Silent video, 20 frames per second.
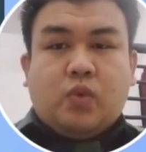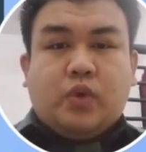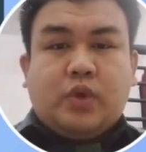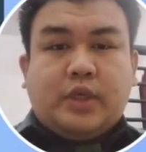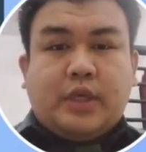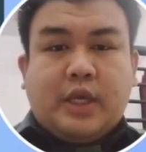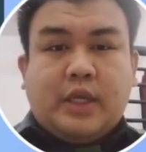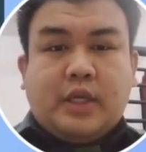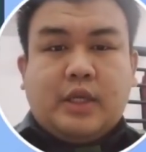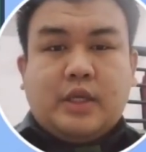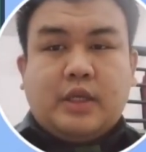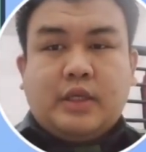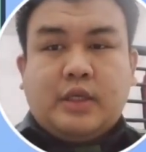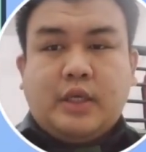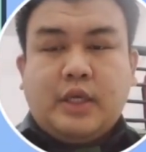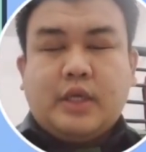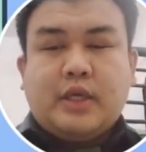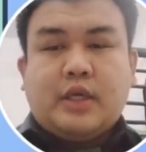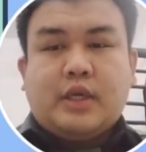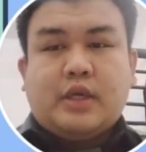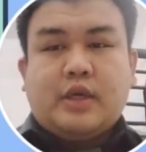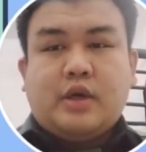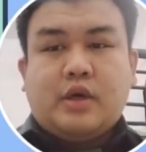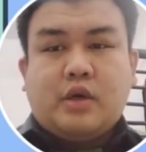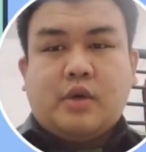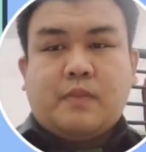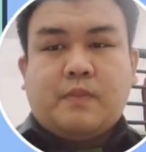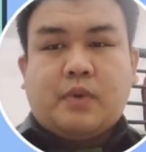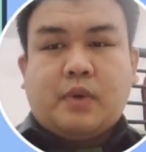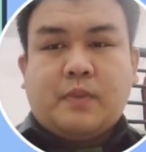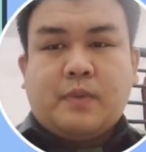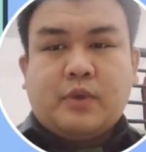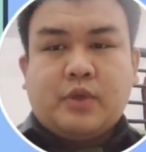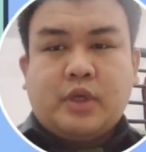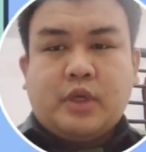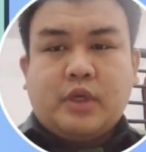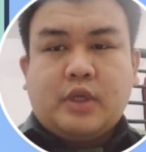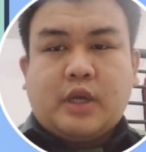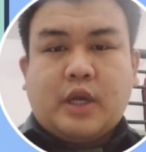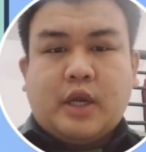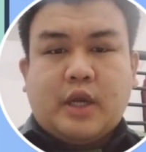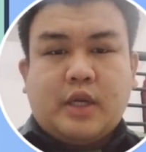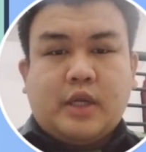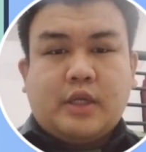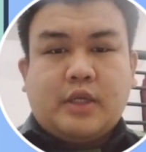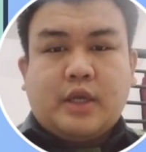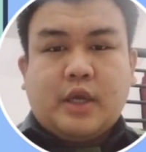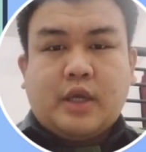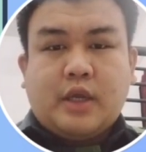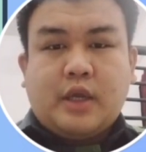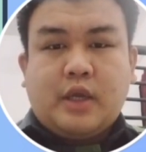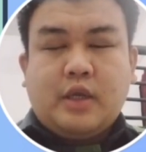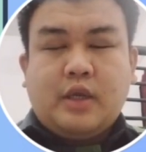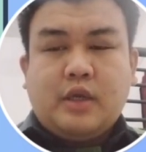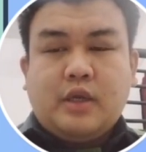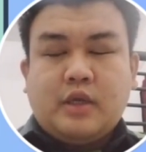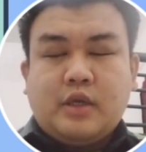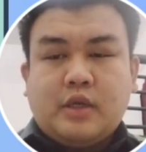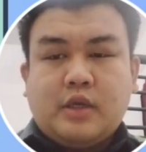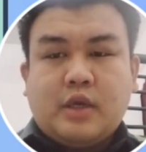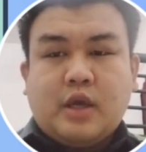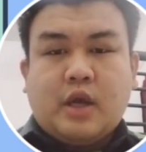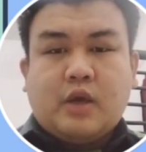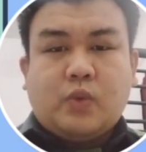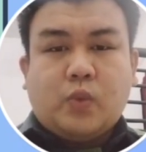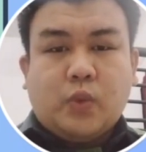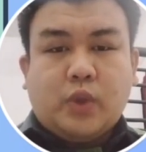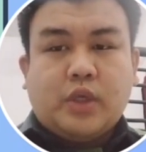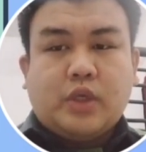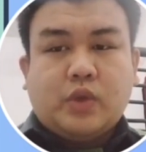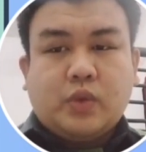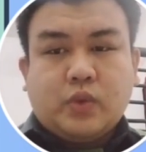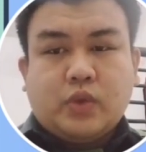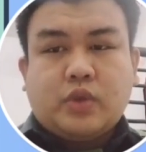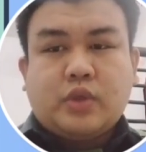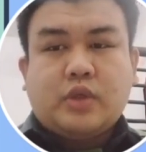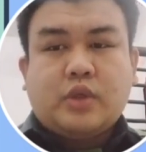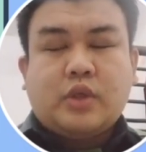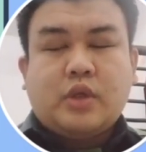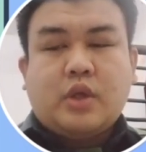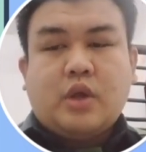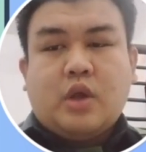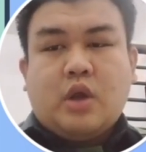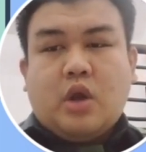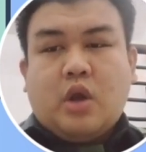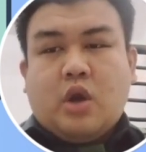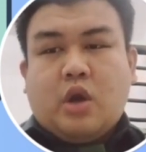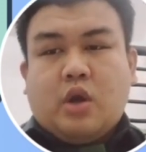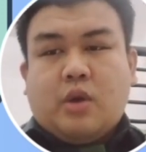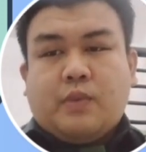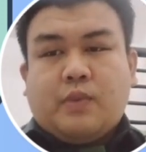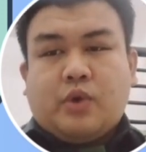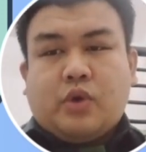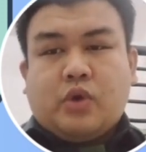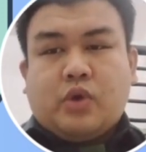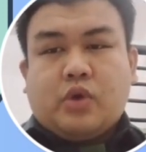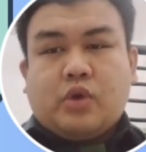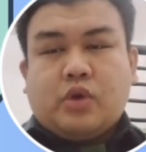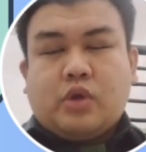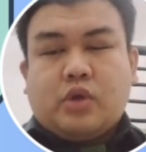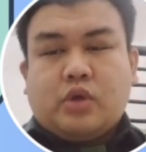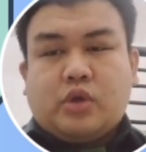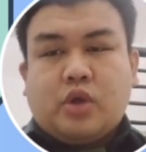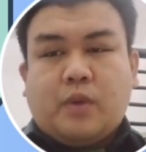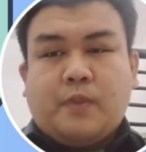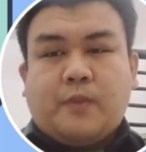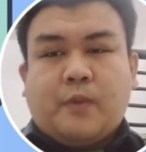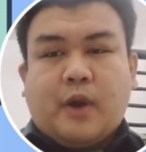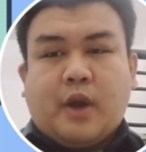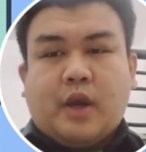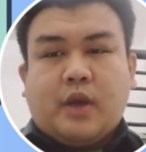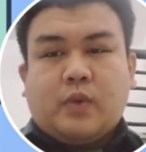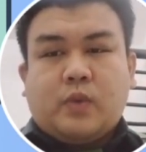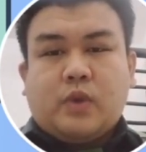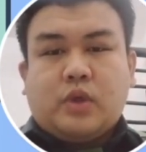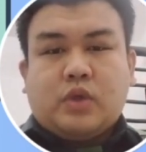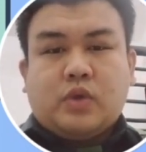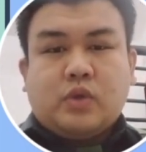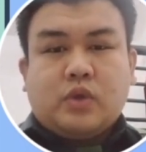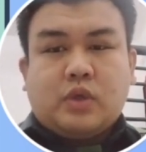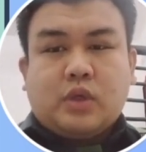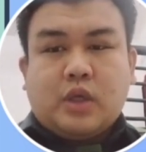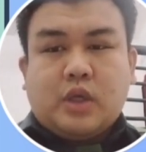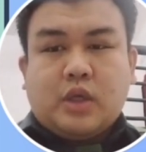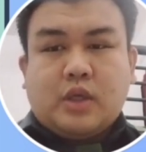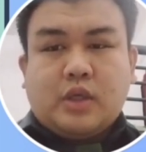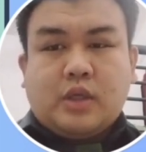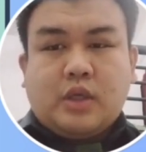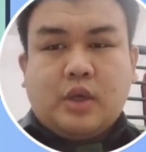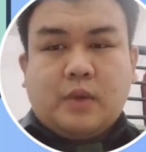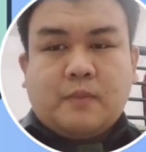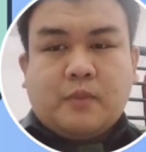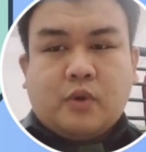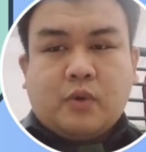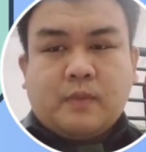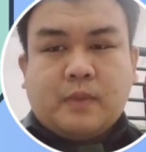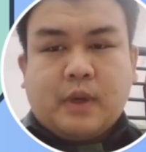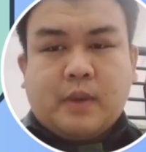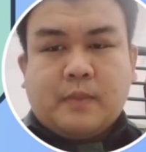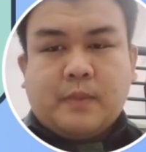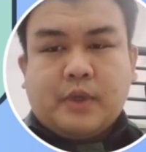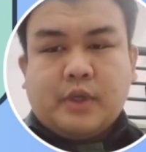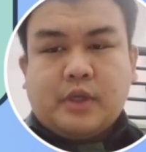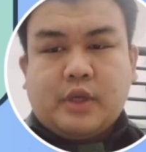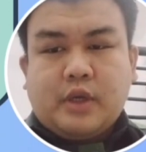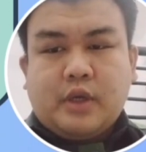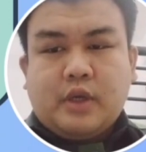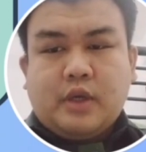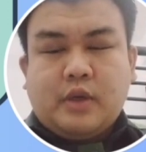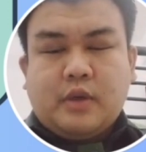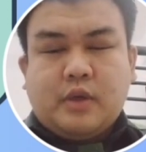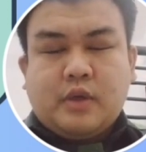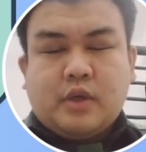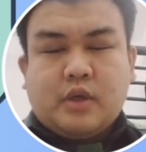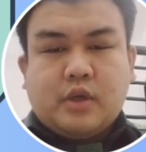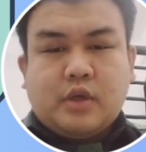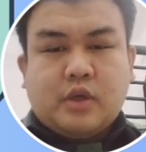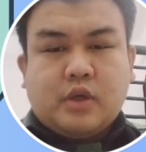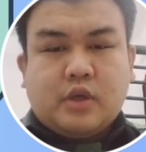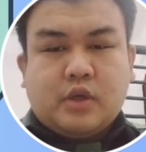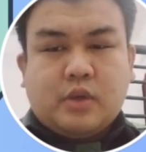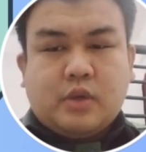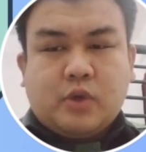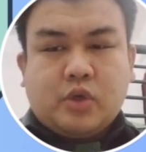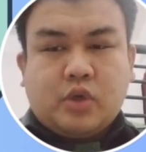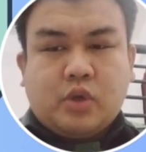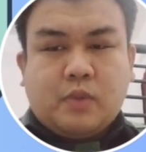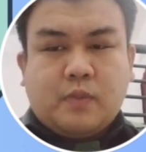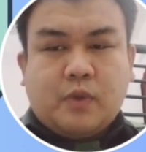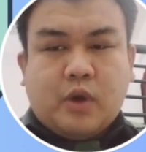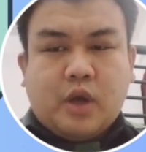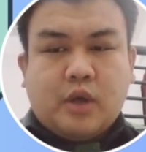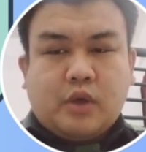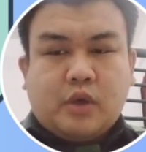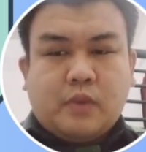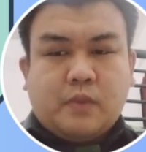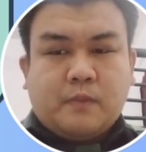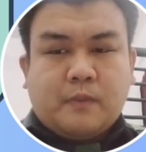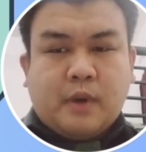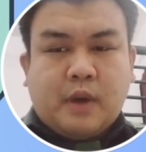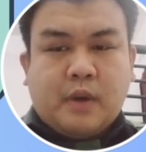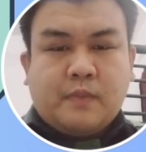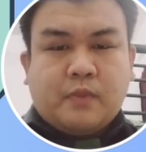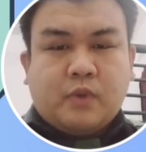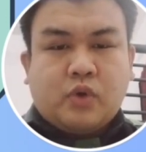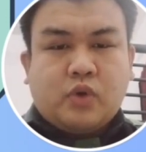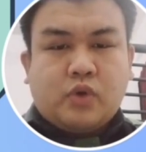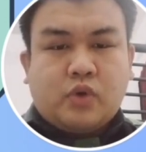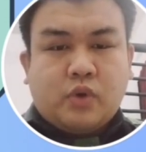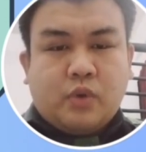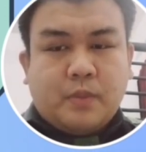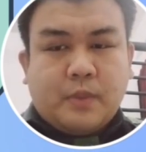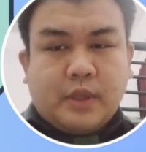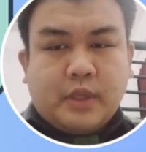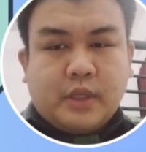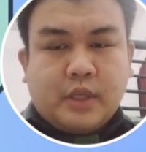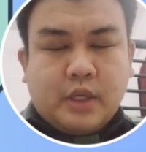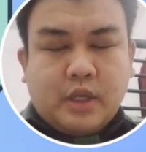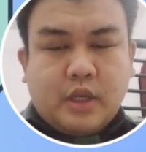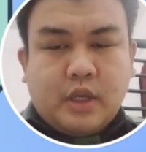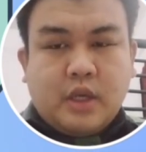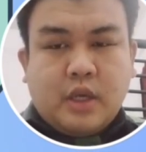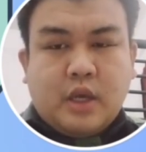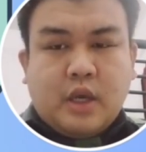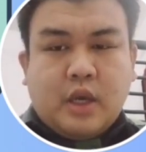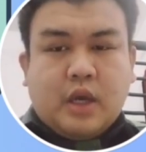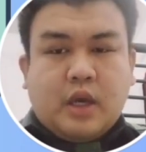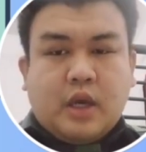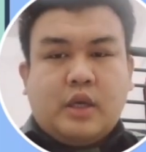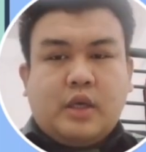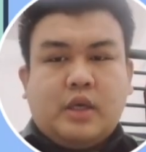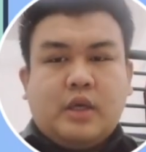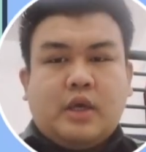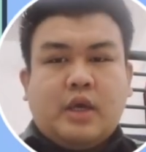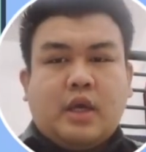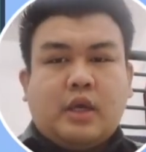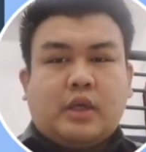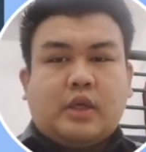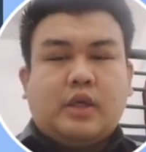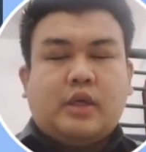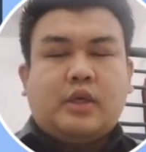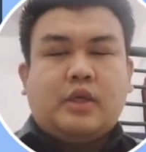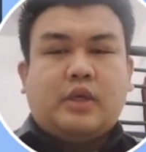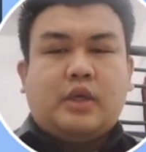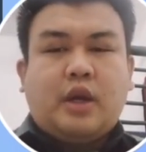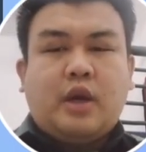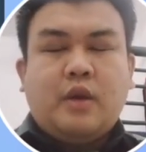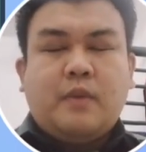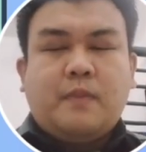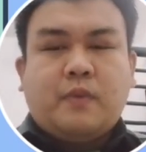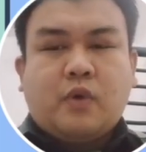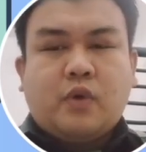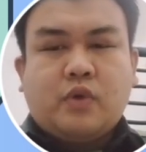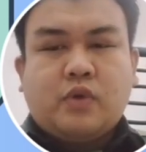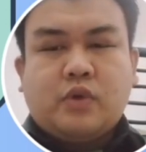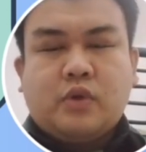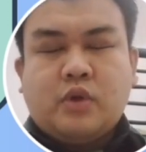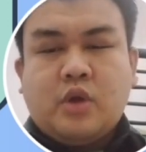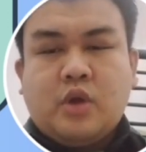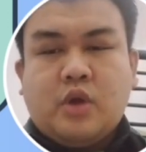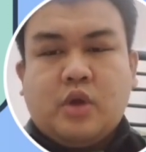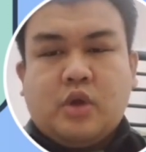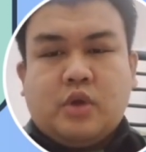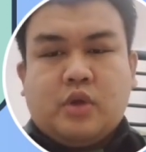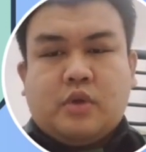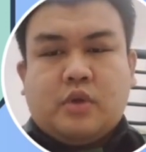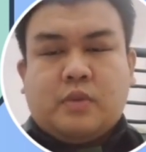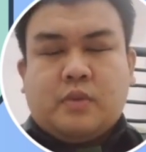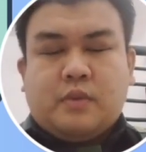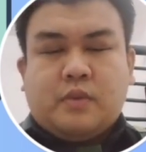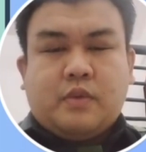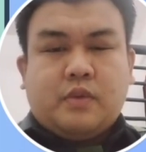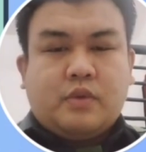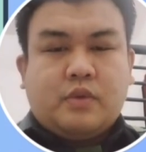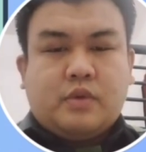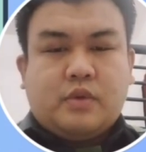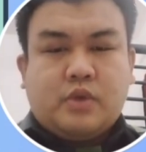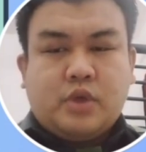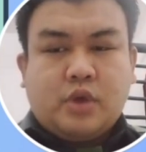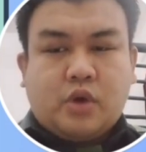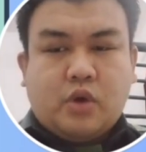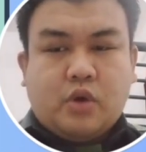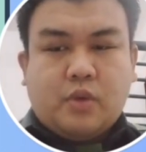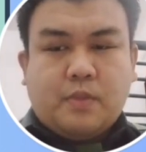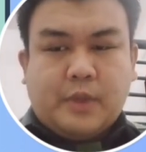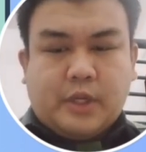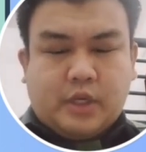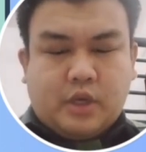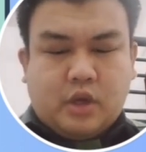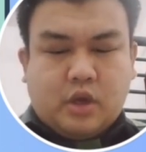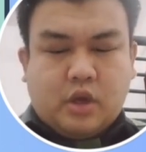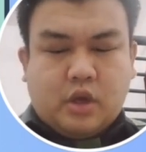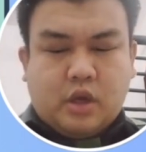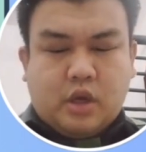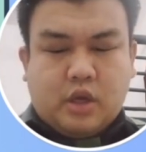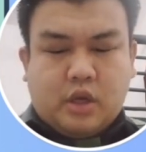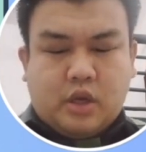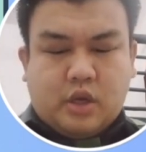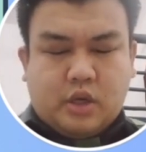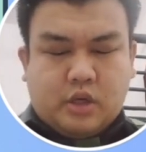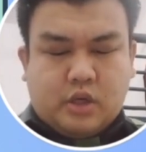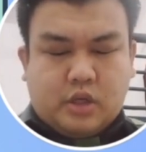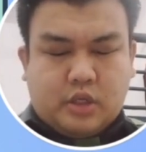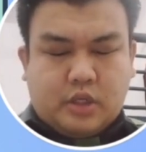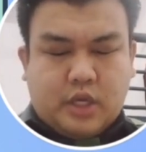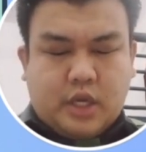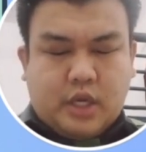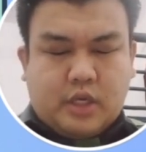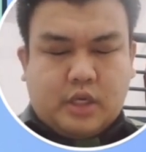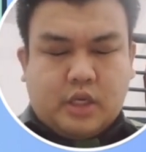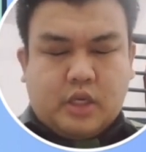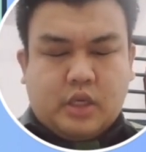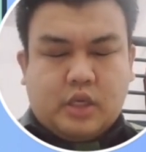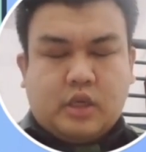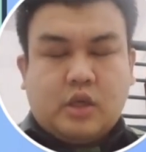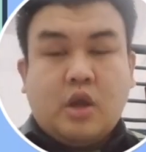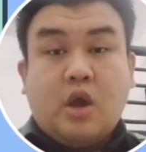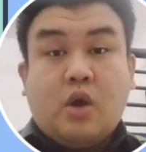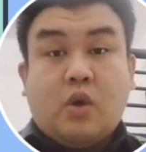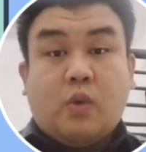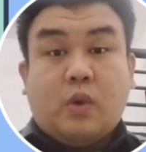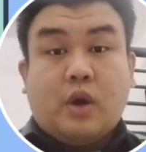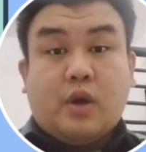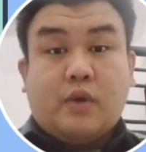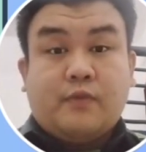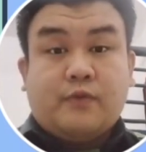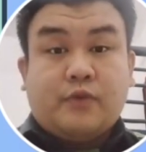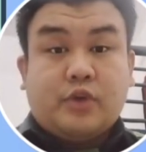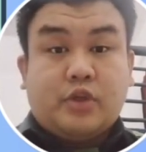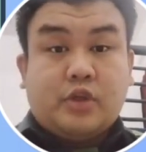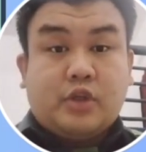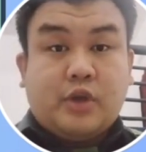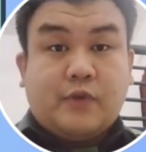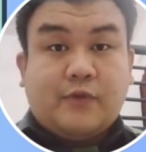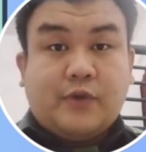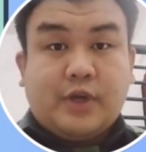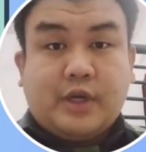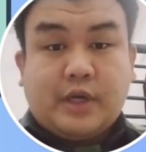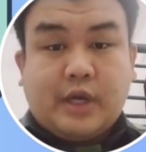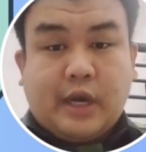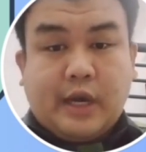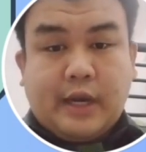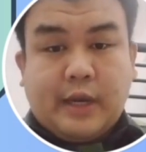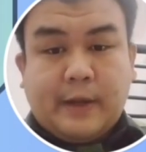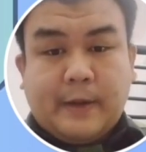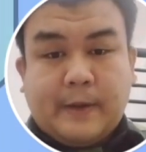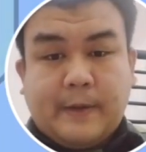we can see the proposed drainage channel that we choose. For the top height, we got 6.5 meter, the bottom height is 5.2 meter, and the height is 3.0 meter, and the depth is 1.73.